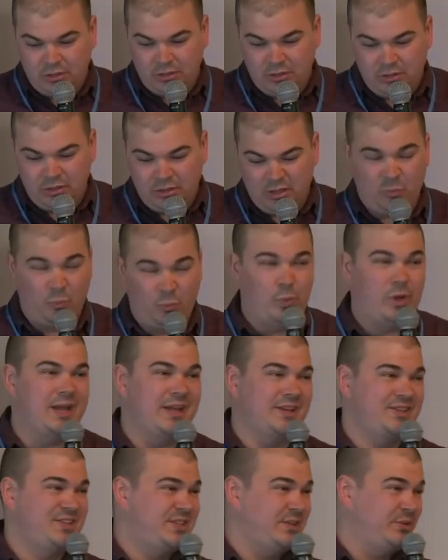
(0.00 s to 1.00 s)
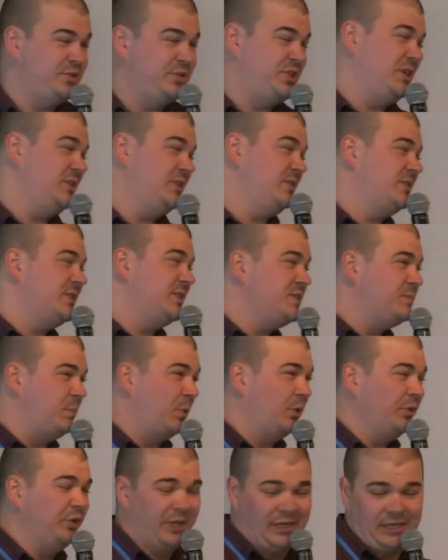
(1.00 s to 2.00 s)
And we are still Jesus'
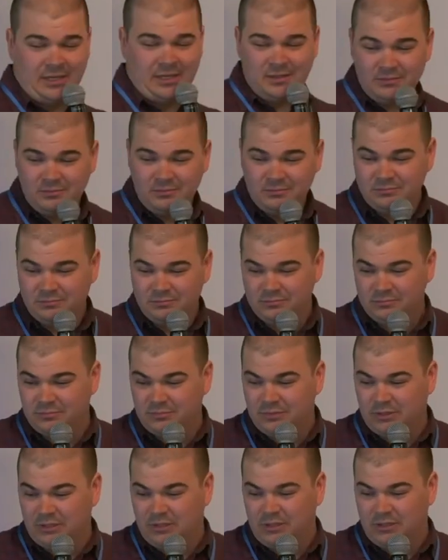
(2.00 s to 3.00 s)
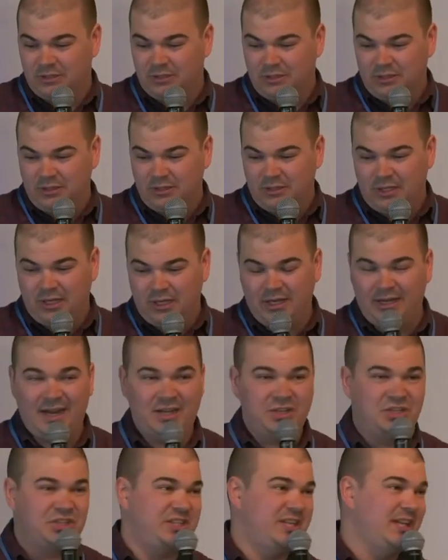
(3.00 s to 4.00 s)
body. And I
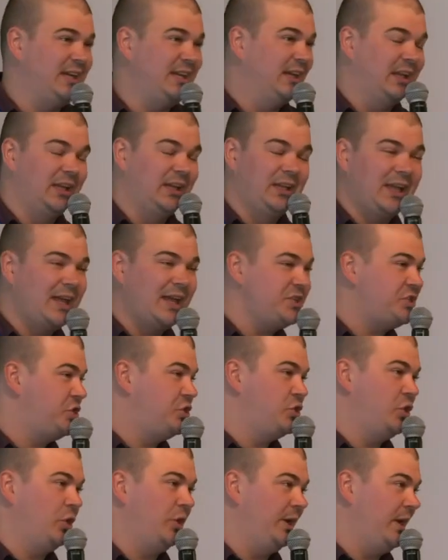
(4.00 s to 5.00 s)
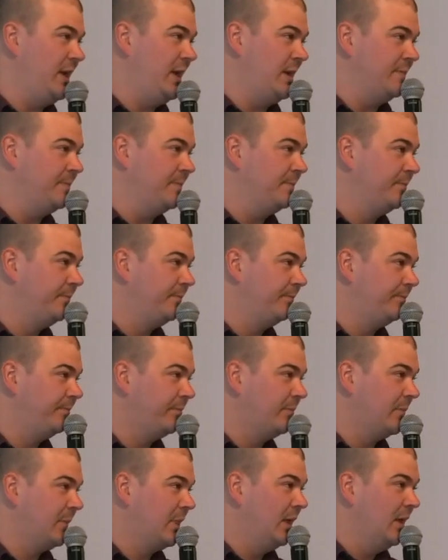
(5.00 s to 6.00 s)
just think, let's join in.
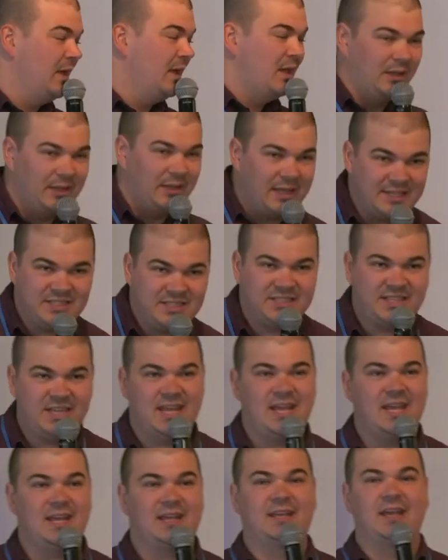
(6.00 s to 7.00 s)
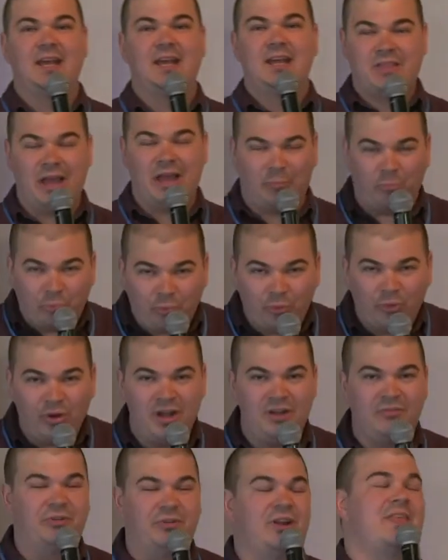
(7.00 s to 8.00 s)
Let's take that
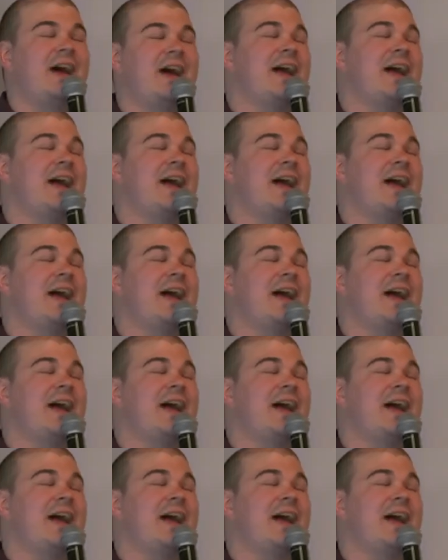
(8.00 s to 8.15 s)
bravery, that